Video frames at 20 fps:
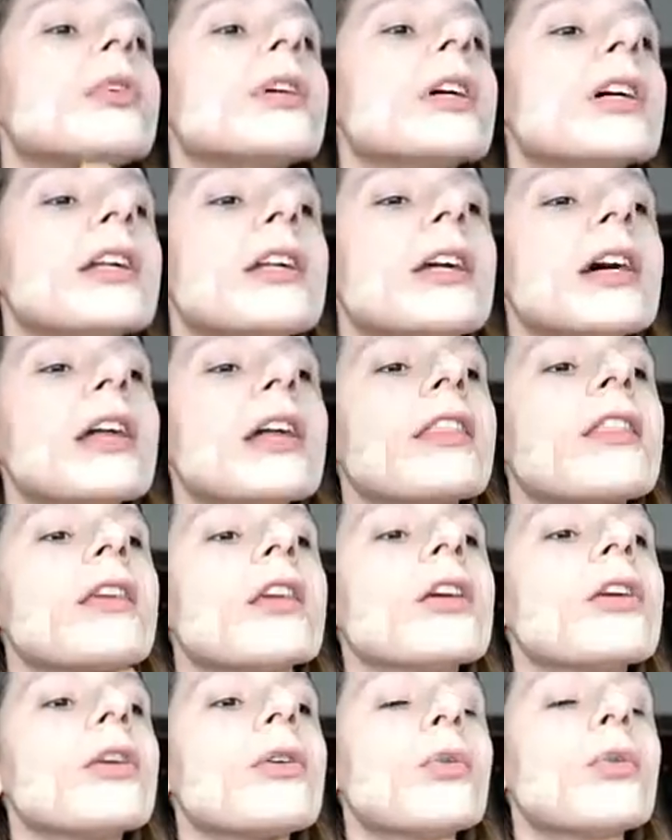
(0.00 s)
but I
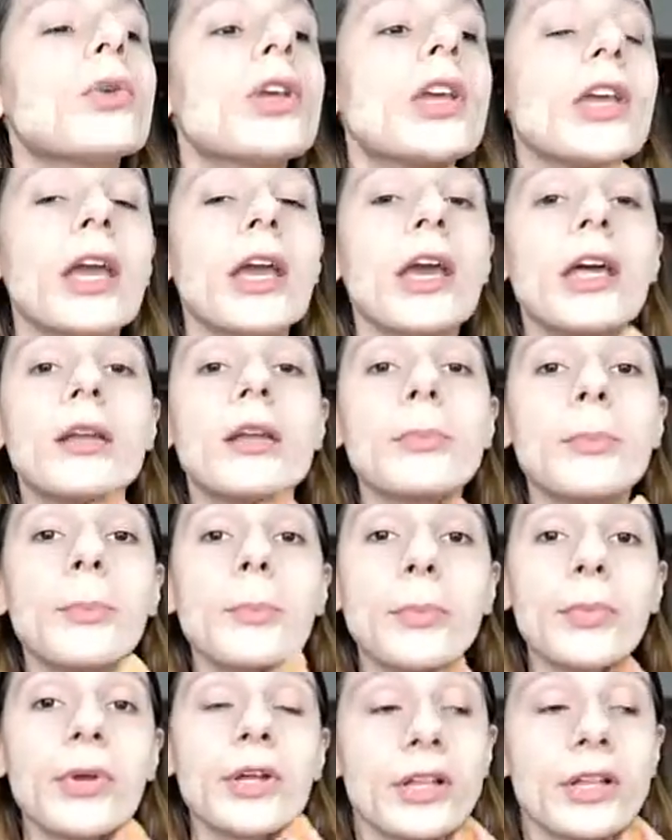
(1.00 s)
think we can
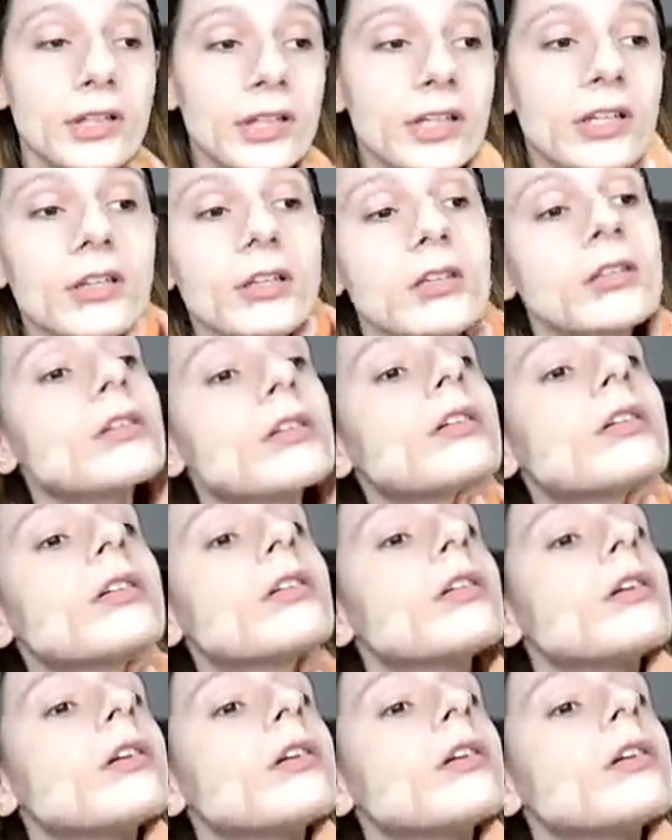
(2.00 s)
build it.